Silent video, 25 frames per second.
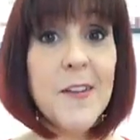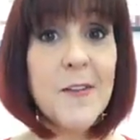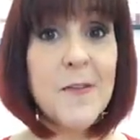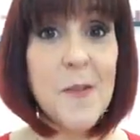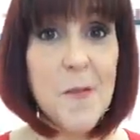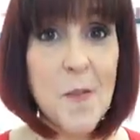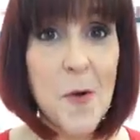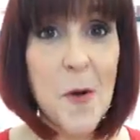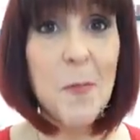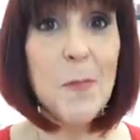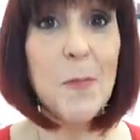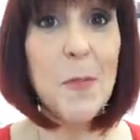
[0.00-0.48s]

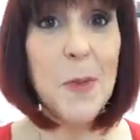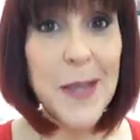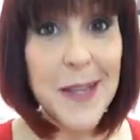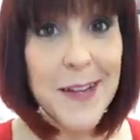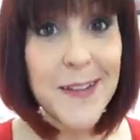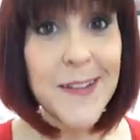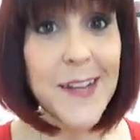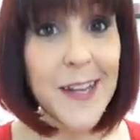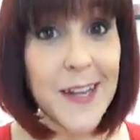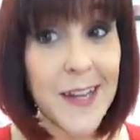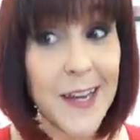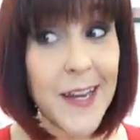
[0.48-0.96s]
from
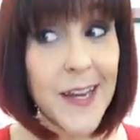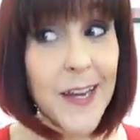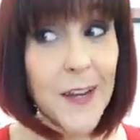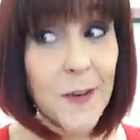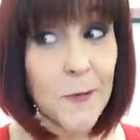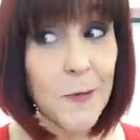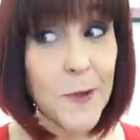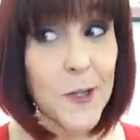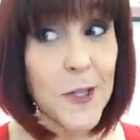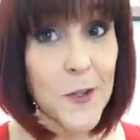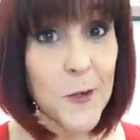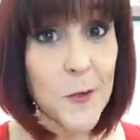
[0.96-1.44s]
obesity,
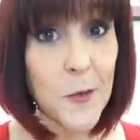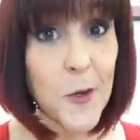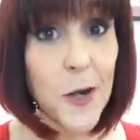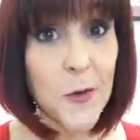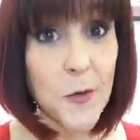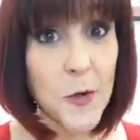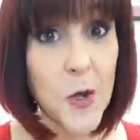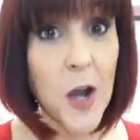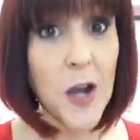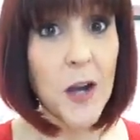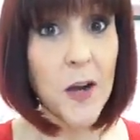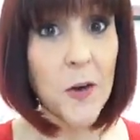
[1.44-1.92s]
which is what I
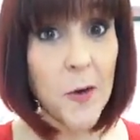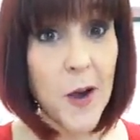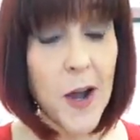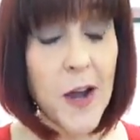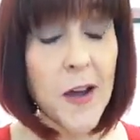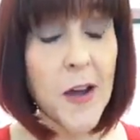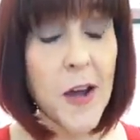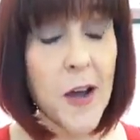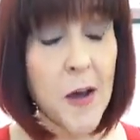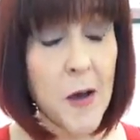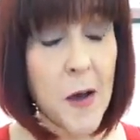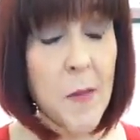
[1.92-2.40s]
talk
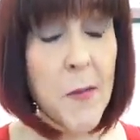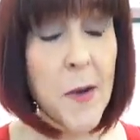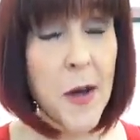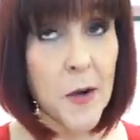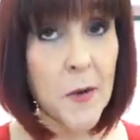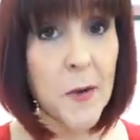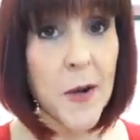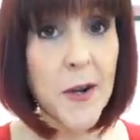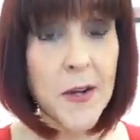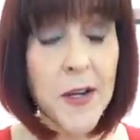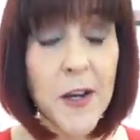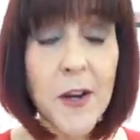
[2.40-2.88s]
about
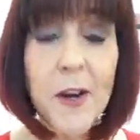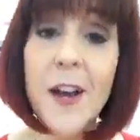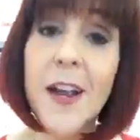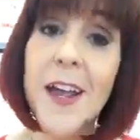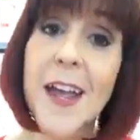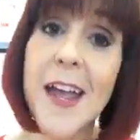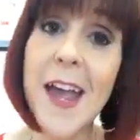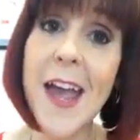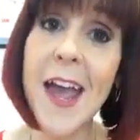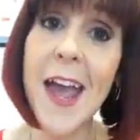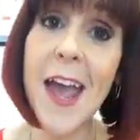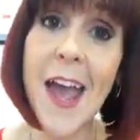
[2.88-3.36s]
around here,
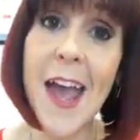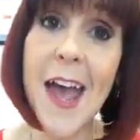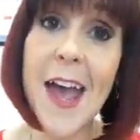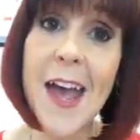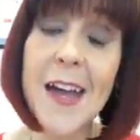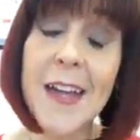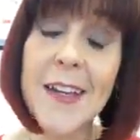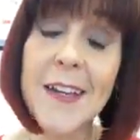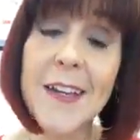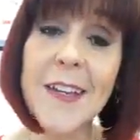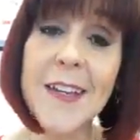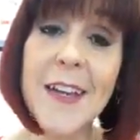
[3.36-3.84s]

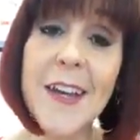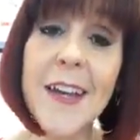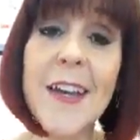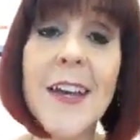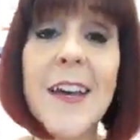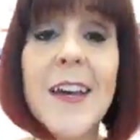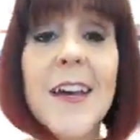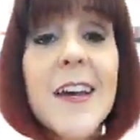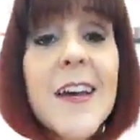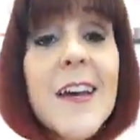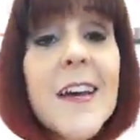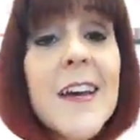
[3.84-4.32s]
and
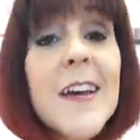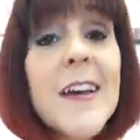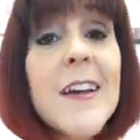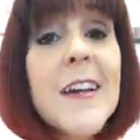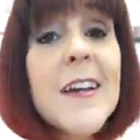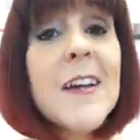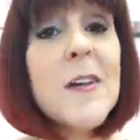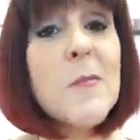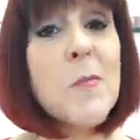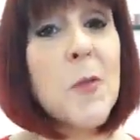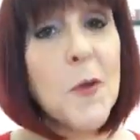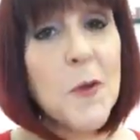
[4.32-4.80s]

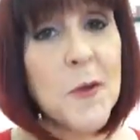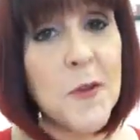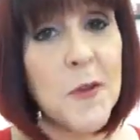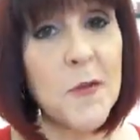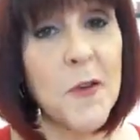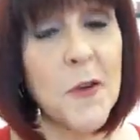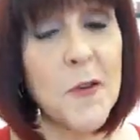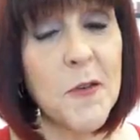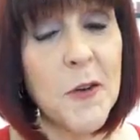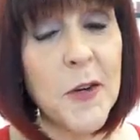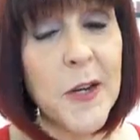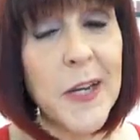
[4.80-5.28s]

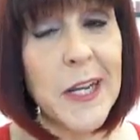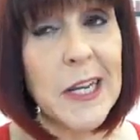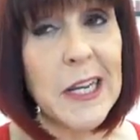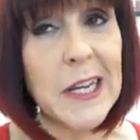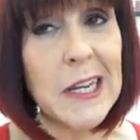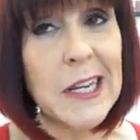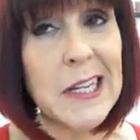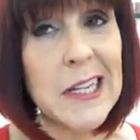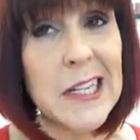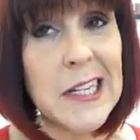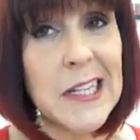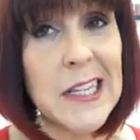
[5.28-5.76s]
compulsive
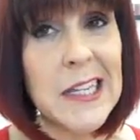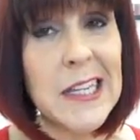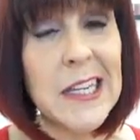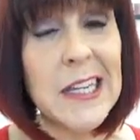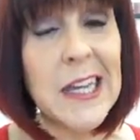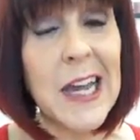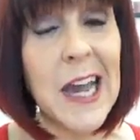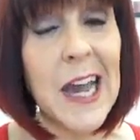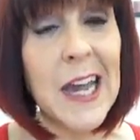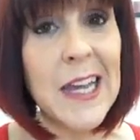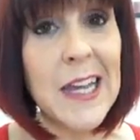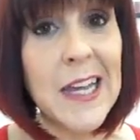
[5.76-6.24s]
overeating.
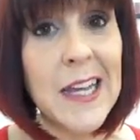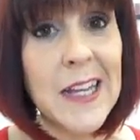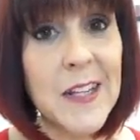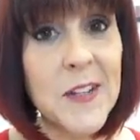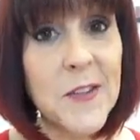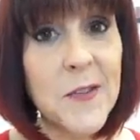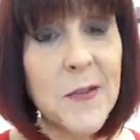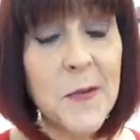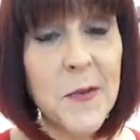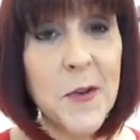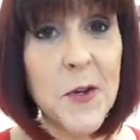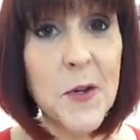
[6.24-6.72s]
Yikes,
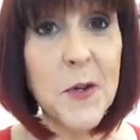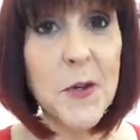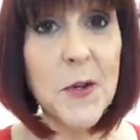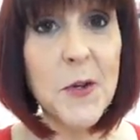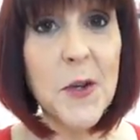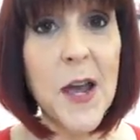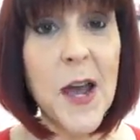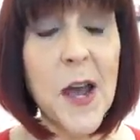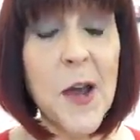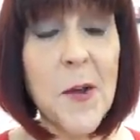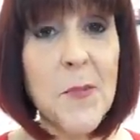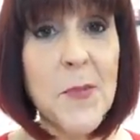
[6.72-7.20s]

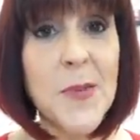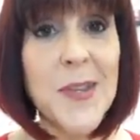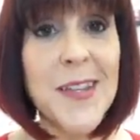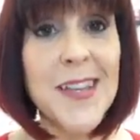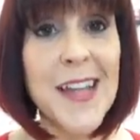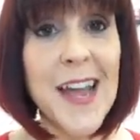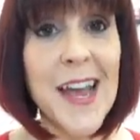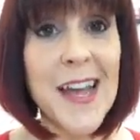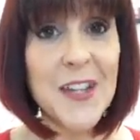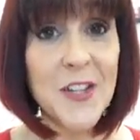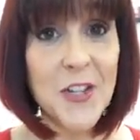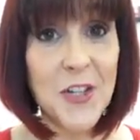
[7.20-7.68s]
food
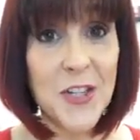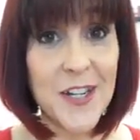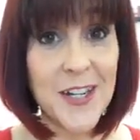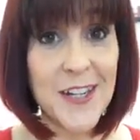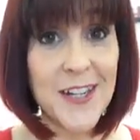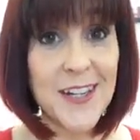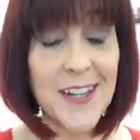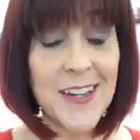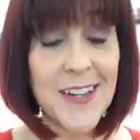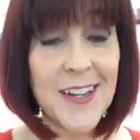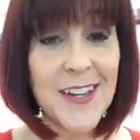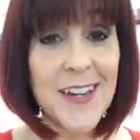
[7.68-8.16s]
obsession.